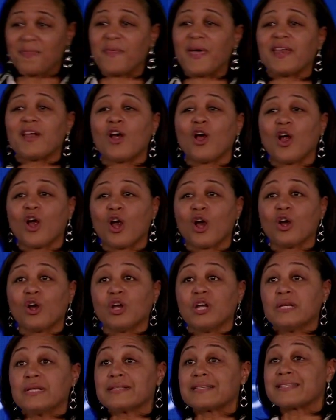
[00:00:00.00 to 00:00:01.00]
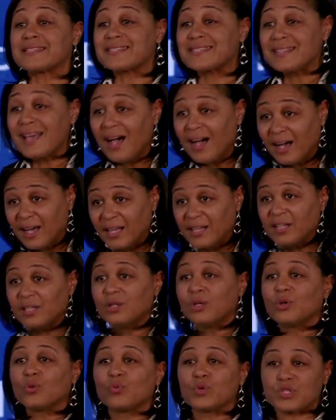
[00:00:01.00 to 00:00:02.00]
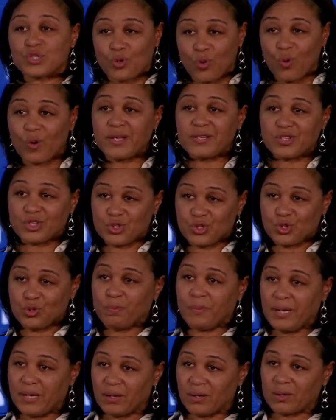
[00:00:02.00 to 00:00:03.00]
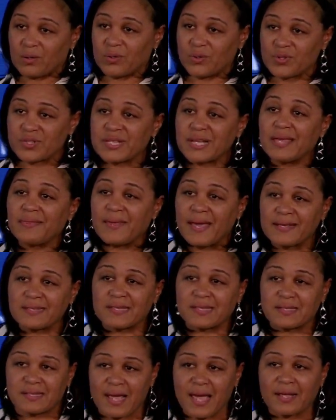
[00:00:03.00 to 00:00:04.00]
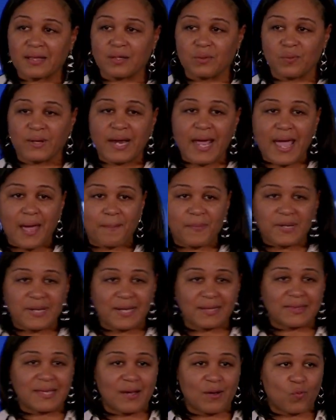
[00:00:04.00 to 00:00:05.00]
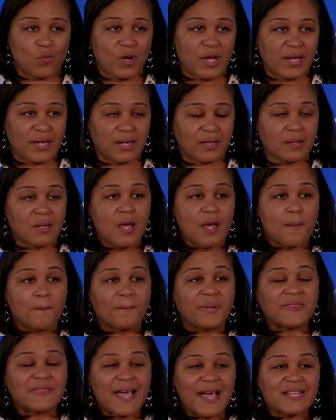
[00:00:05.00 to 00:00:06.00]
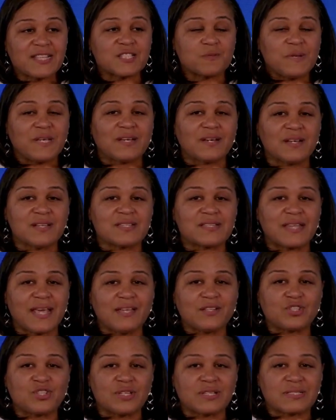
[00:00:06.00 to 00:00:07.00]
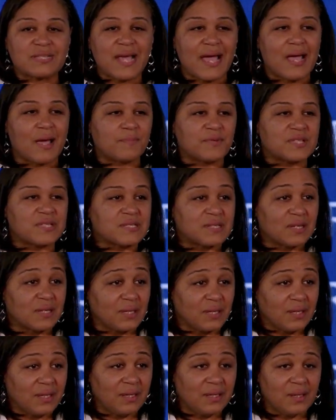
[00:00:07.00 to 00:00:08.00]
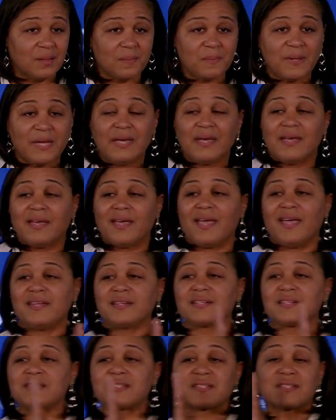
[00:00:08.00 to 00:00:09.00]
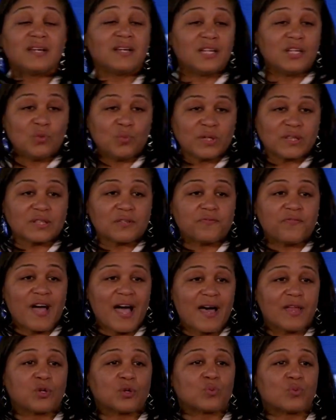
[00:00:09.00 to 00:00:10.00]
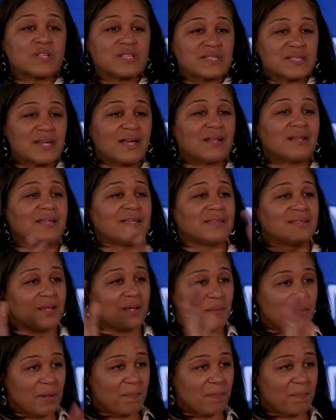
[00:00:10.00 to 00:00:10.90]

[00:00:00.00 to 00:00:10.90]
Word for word: that her son was going to do miracles, and that's exactly what happened at that wedding. But that's because they took time to study him and to study what the father was telling them